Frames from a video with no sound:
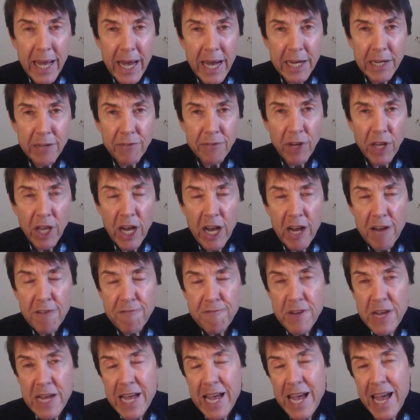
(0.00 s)
out of
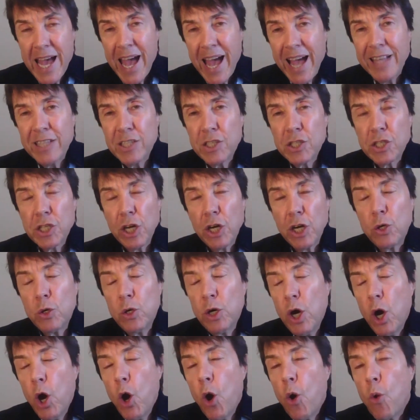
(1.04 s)
life. And
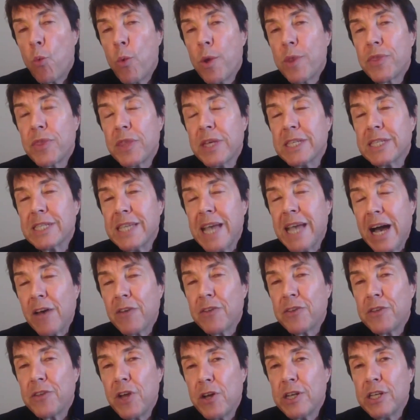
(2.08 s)
so with the
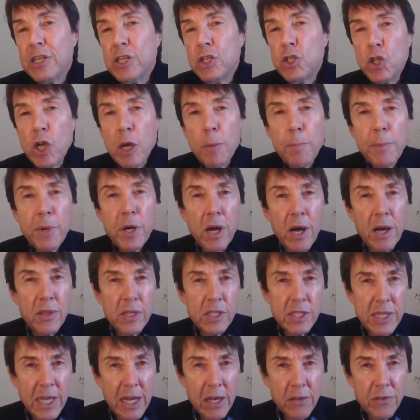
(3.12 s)
South Node in Gemini,
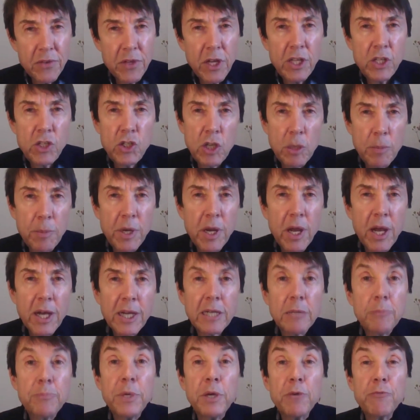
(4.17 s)
the South Node in Gemini
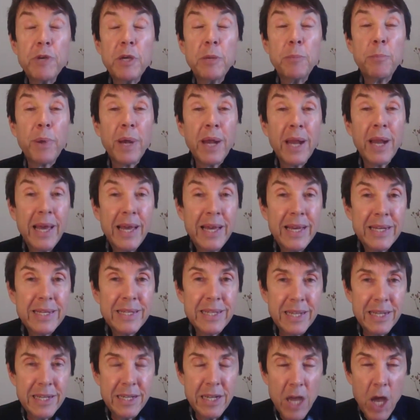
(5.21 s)
can be
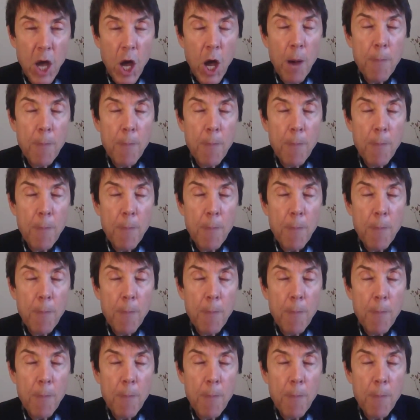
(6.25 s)
replanted